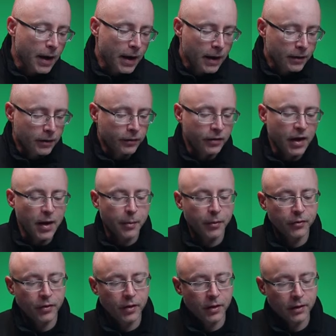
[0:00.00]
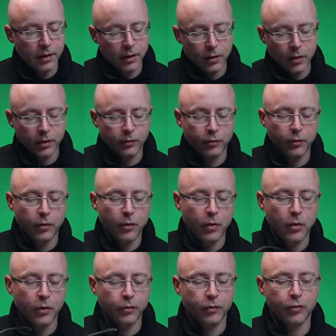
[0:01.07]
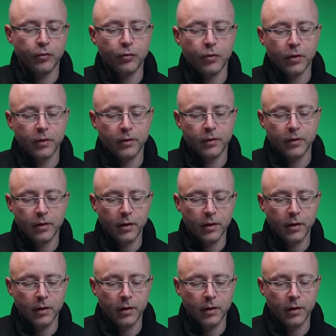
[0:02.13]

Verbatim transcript: And these cables here, they're not too long or too short.